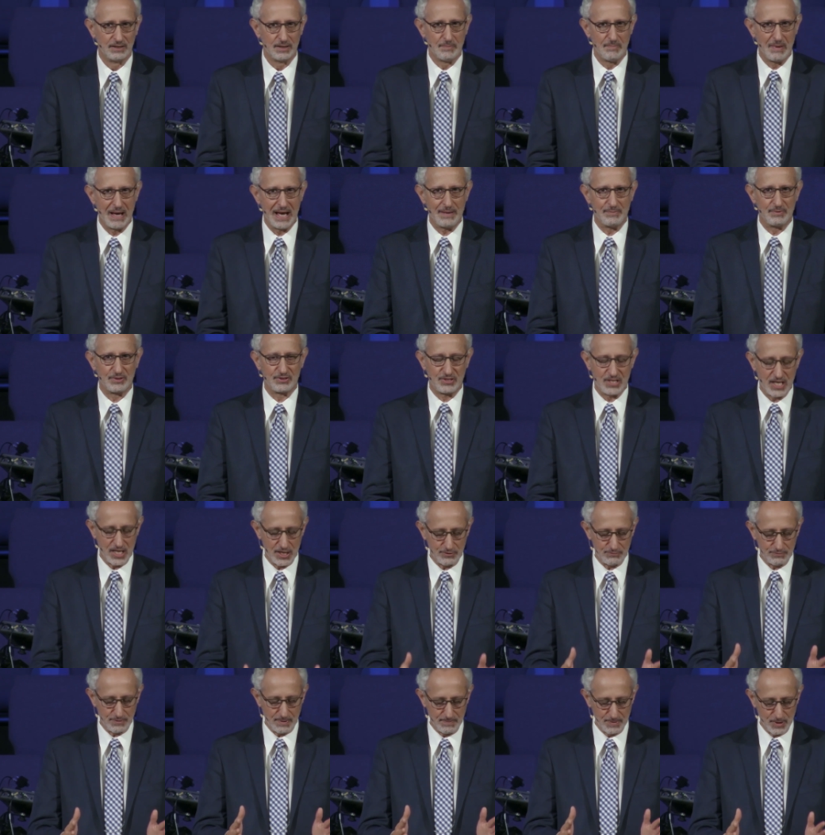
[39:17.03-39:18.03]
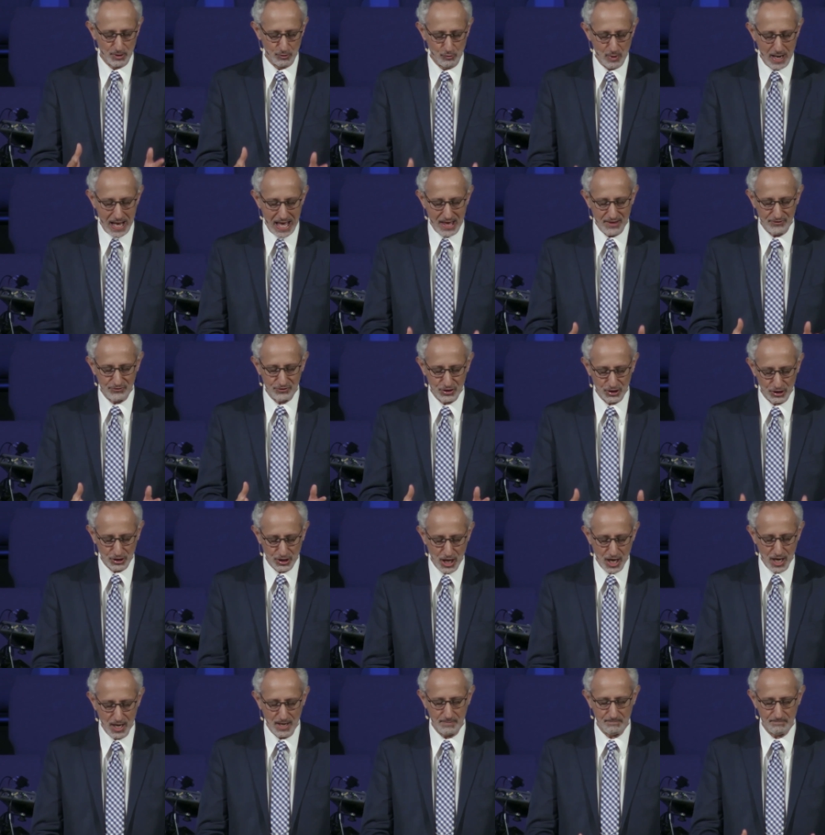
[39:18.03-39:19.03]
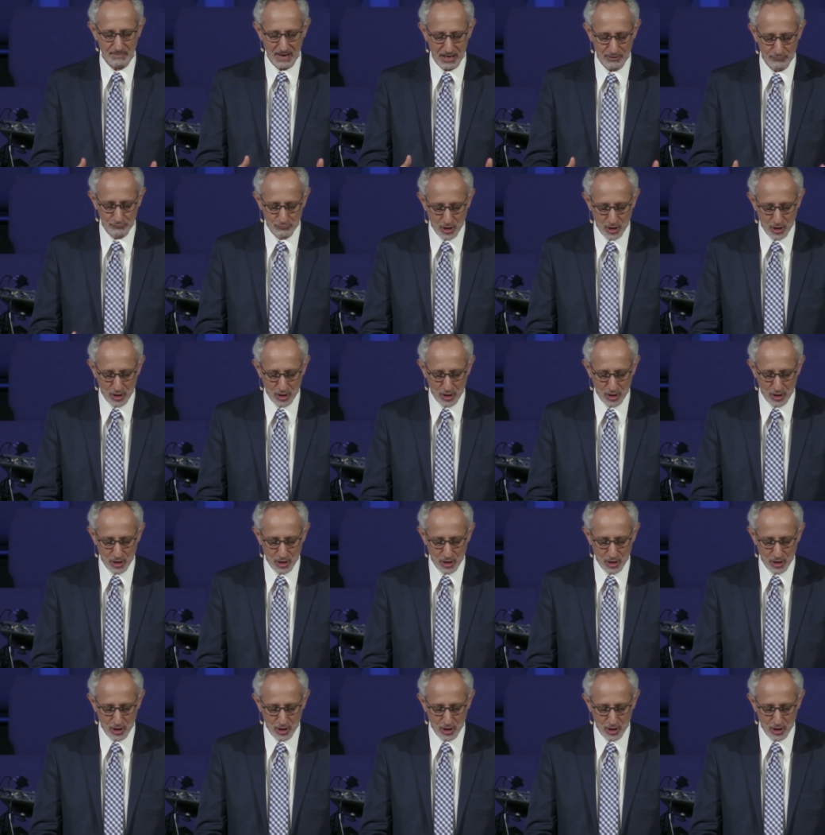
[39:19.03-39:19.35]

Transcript: the Bible says, from the wrath to come by